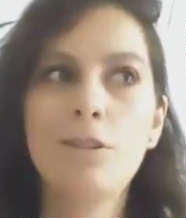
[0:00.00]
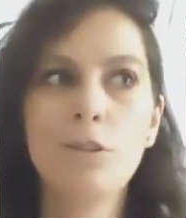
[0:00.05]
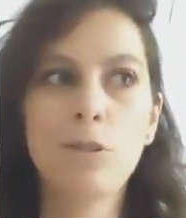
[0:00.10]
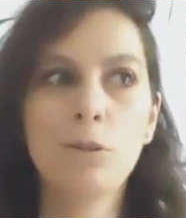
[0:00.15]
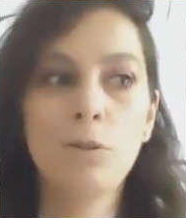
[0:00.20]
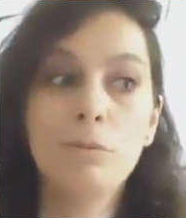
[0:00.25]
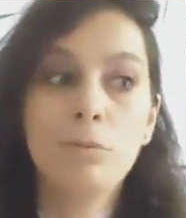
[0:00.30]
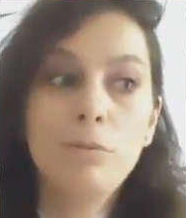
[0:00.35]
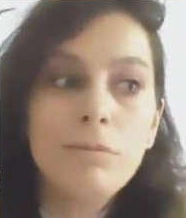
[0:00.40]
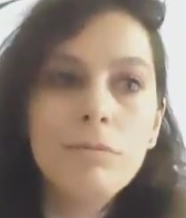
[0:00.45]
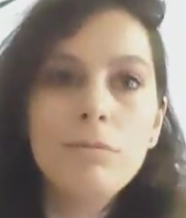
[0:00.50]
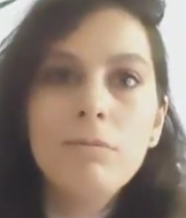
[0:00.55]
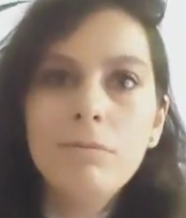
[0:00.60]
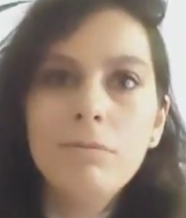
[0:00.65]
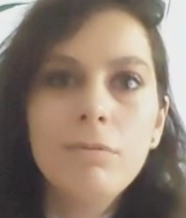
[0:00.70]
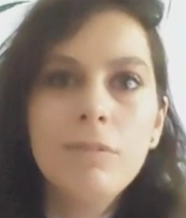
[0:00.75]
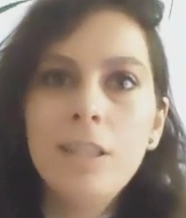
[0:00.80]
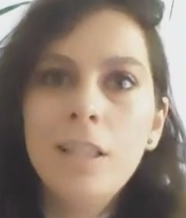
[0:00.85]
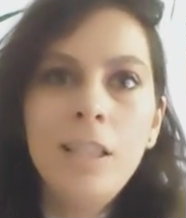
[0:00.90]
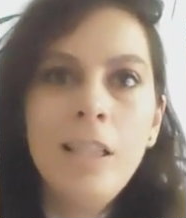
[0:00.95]
So,
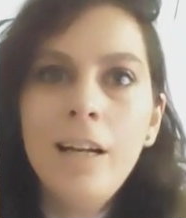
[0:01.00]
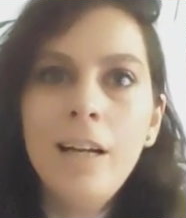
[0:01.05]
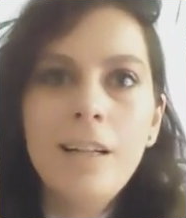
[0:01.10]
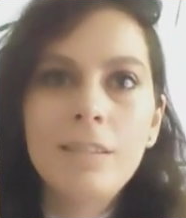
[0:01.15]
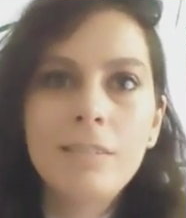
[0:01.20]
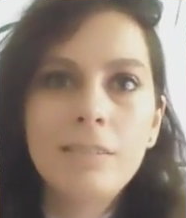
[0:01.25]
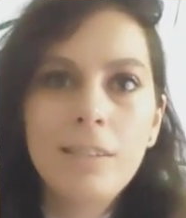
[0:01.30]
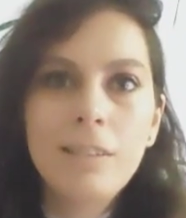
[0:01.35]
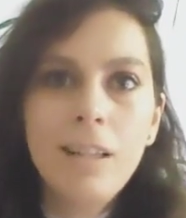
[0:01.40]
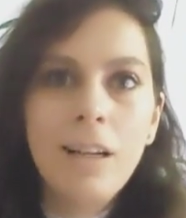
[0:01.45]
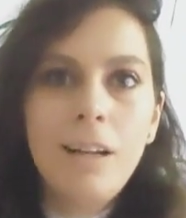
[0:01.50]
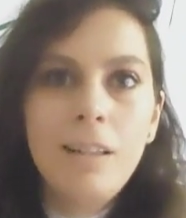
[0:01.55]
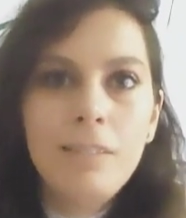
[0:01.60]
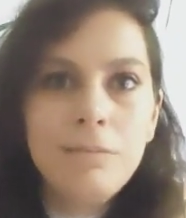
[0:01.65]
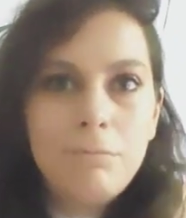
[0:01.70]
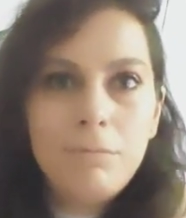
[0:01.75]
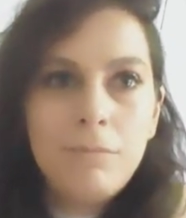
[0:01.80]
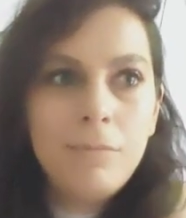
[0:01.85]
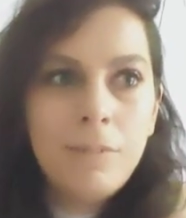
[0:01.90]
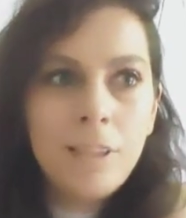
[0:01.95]
yeah,
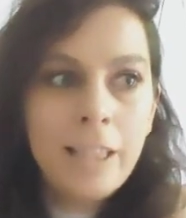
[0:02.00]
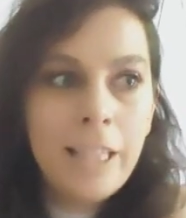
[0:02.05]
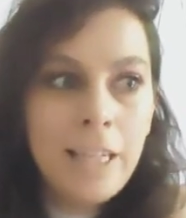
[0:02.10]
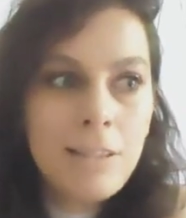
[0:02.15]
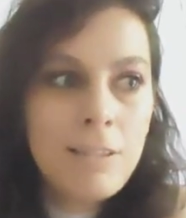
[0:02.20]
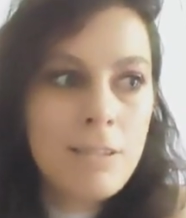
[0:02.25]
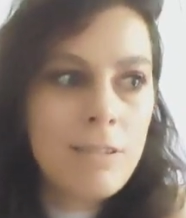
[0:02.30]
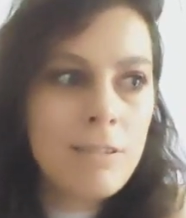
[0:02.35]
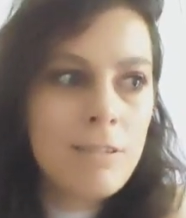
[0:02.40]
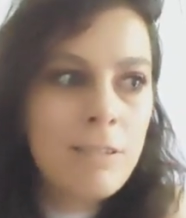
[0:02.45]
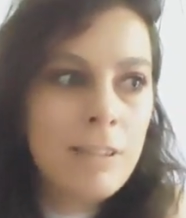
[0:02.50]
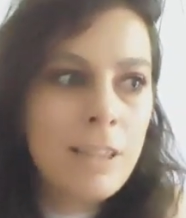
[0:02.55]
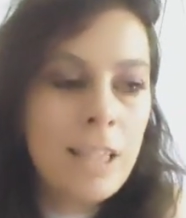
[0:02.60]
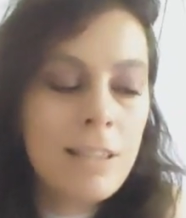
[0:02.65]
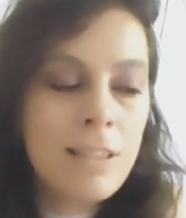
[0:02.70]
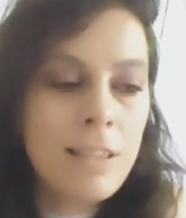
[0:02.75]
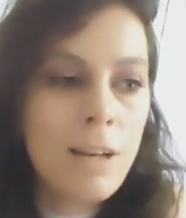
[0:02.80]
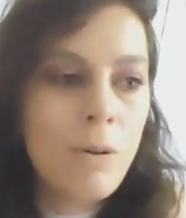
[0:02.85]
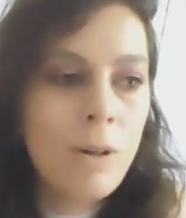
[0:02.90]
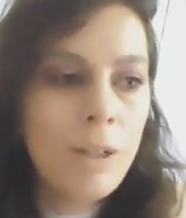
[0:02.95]

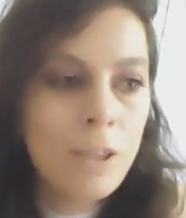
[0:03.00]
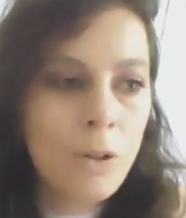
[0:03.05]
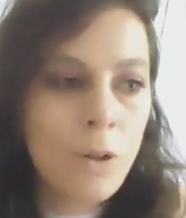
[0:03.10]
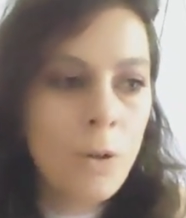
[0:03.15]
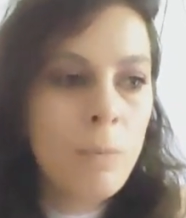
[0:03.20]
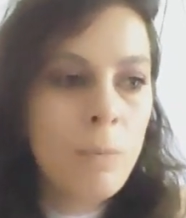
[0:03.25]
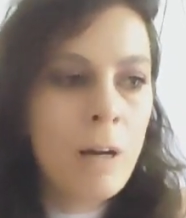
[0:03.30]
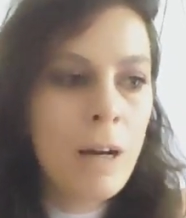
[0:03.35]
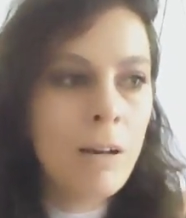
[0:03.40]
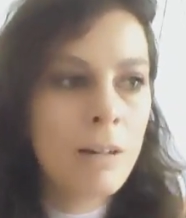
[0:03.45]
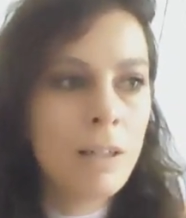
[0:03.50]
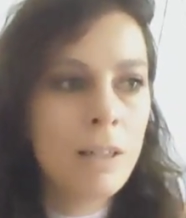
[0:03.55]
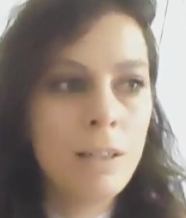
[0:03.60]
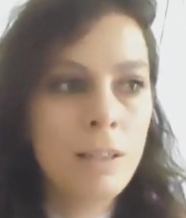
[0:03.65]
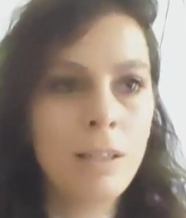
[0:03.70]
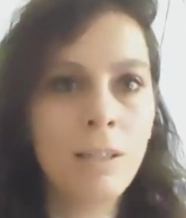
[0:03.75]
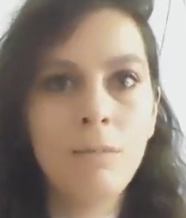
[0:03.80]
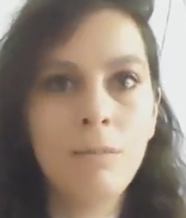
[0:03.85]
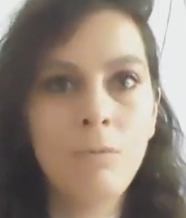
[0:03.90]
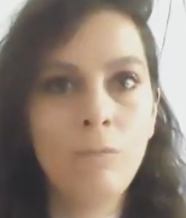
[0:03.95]
that's how I go about
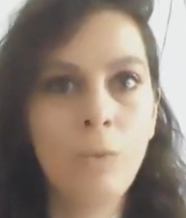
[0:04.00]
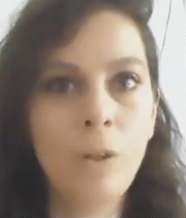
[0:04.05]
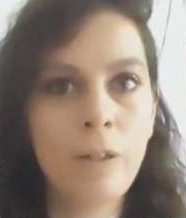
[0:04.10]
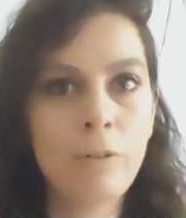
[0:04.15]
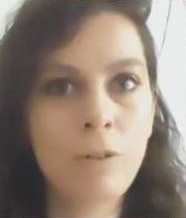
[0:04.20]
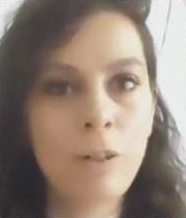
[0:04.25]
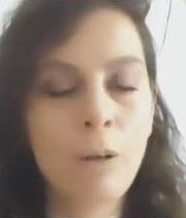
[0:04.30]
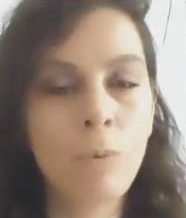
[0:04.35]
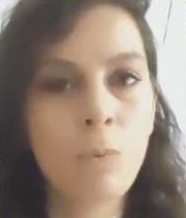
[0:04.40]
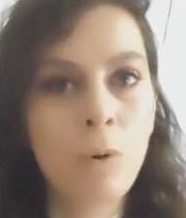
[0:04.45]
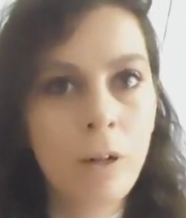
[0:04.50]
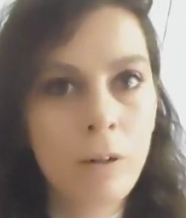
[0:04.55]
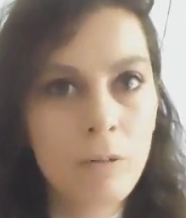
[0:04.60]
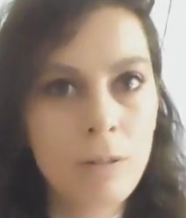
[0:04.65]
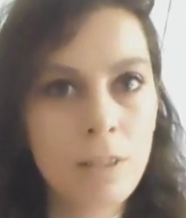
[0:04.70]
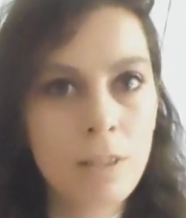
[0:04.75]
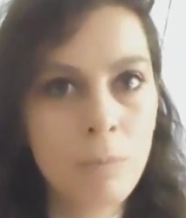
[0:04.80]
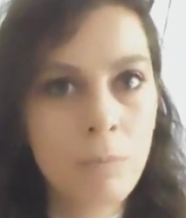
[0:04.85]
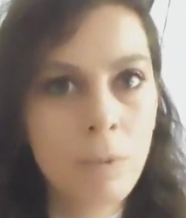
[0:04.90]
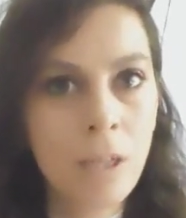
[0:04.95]
it. And whenever I work
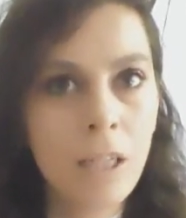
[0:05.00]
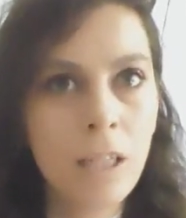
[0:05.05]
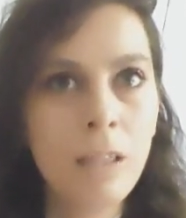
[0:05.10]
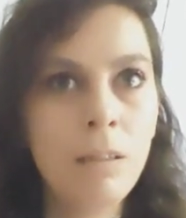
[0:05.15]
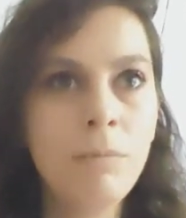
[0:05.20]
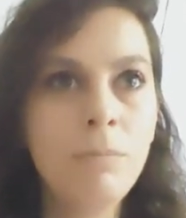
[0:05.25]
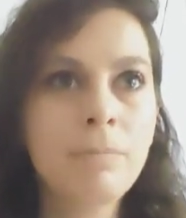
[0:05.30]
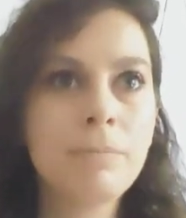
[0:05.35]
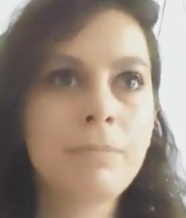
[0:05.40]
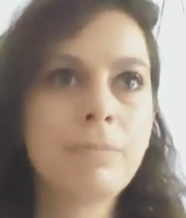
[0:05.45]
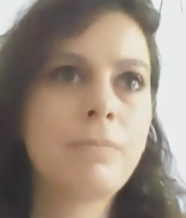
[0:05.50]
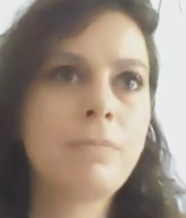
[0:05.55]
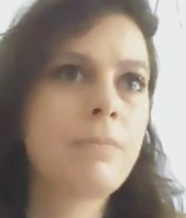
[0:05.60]
with somebody,